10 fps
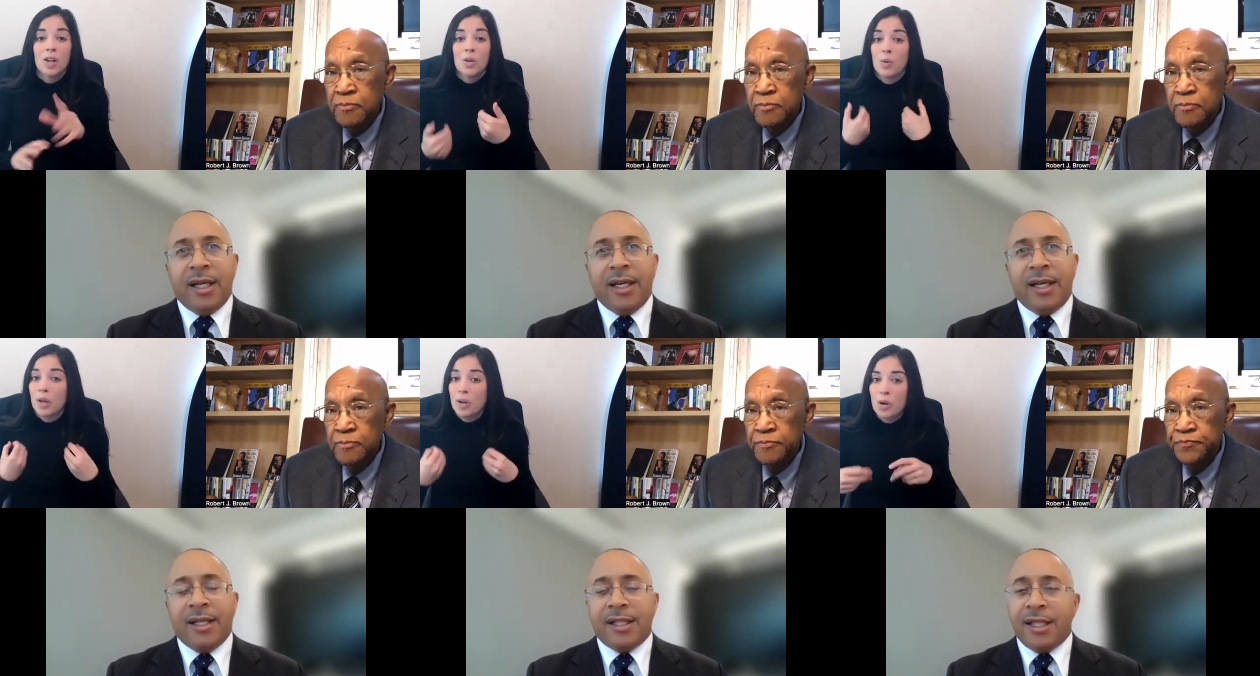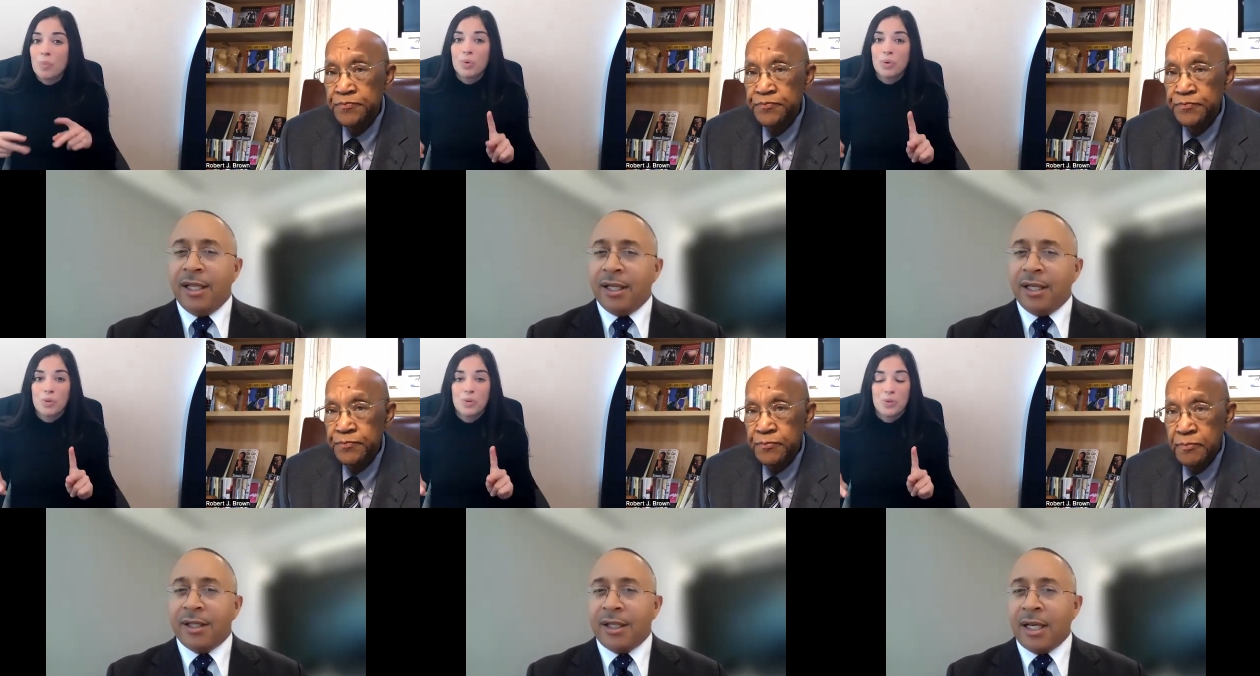Speaker 1: uh, to
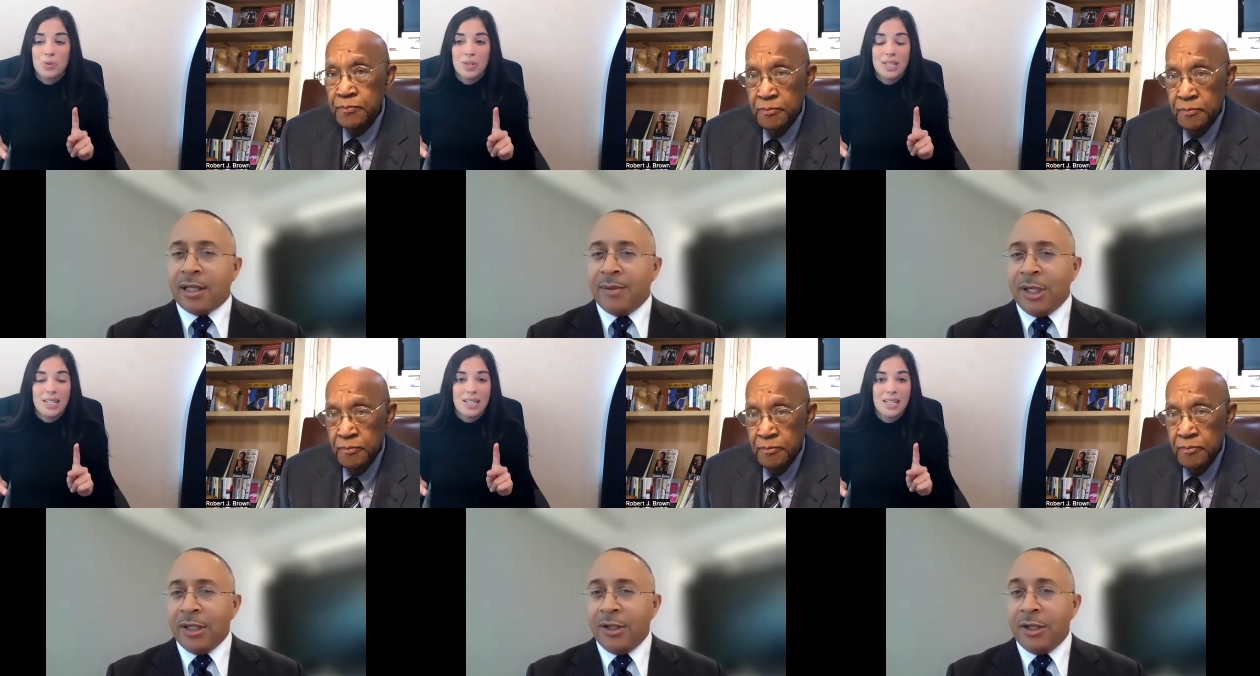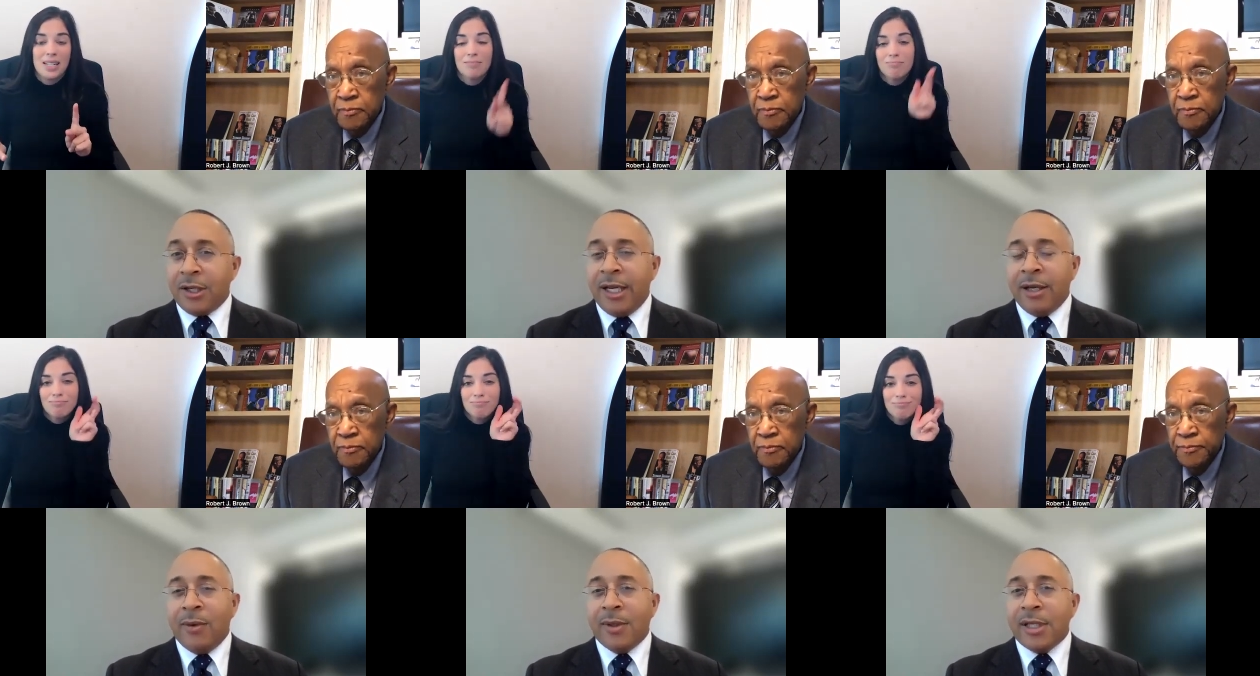hear Dr. Martin Luther
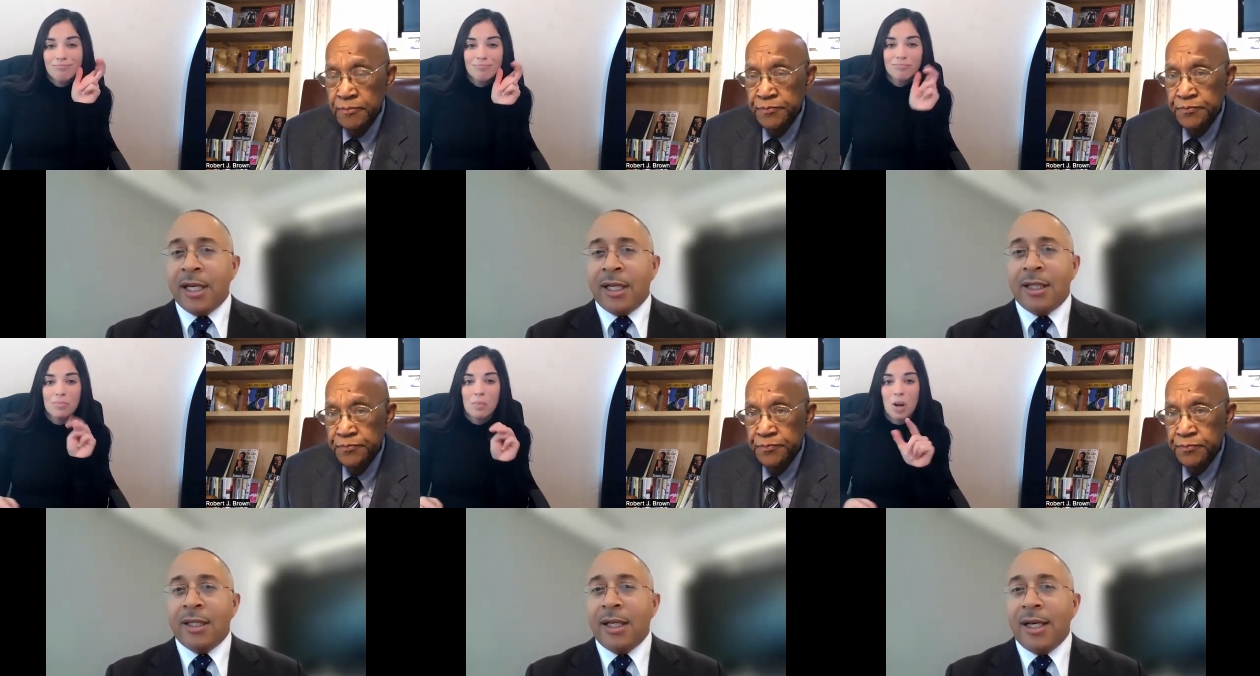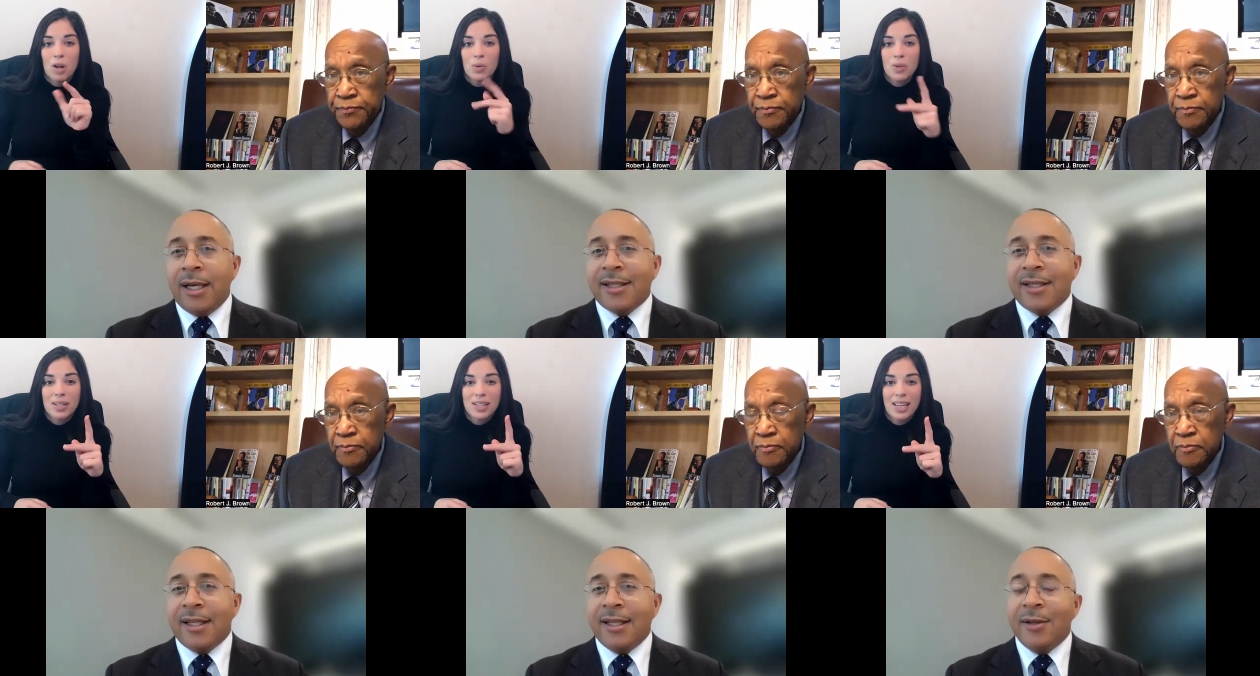King. Tell us
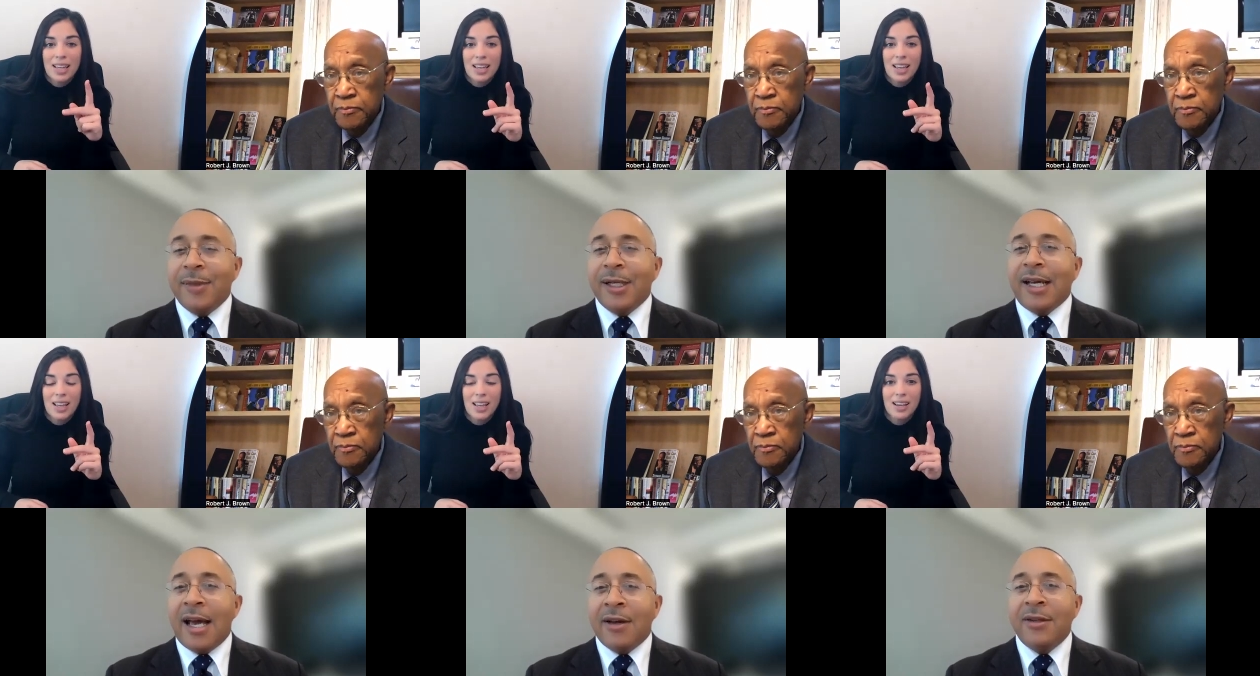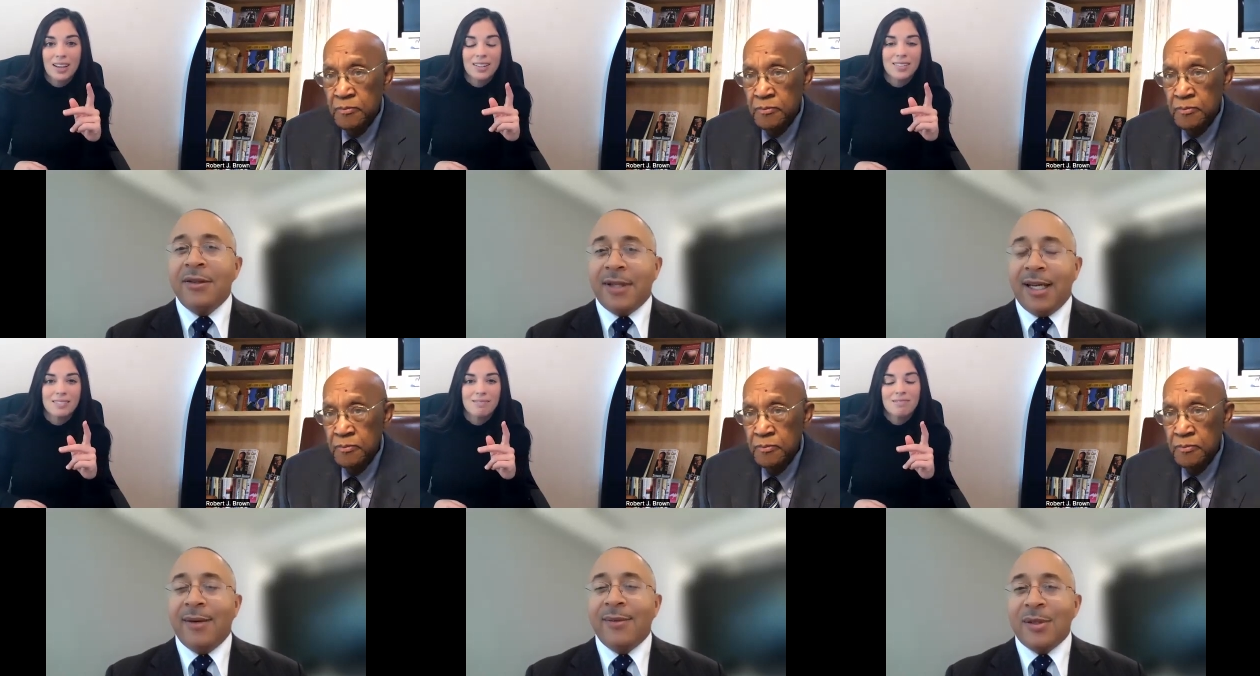a little bit of how you
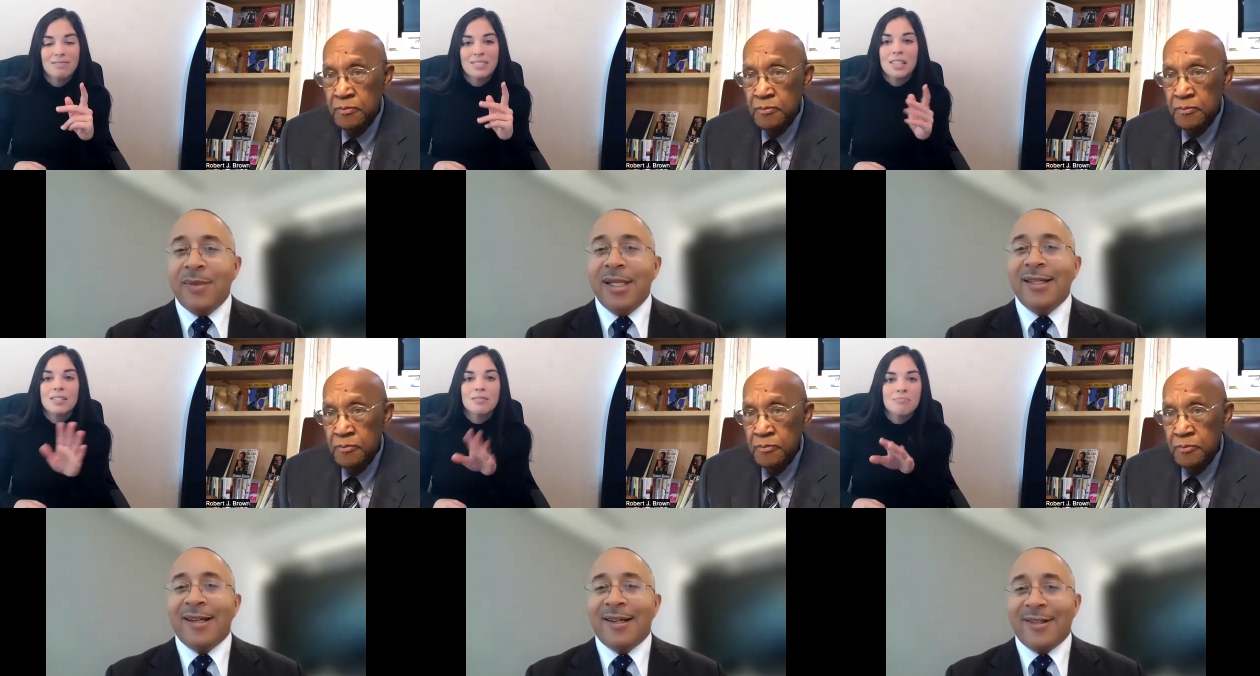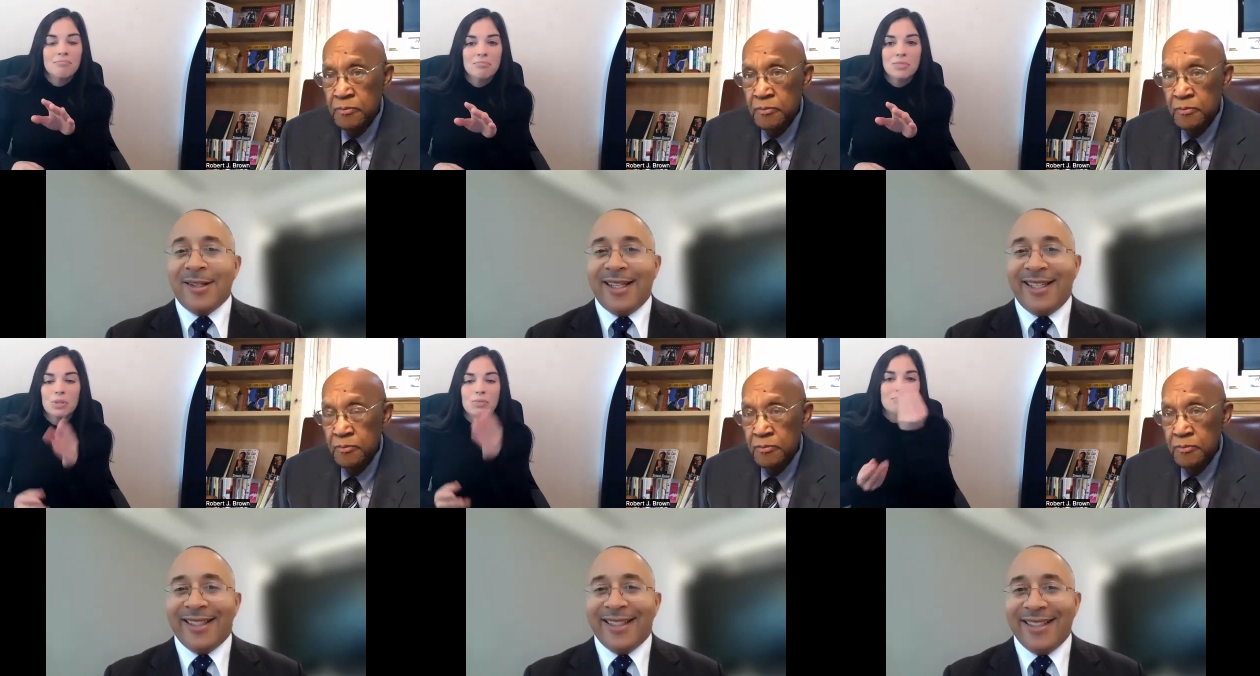came to meet Dr. King.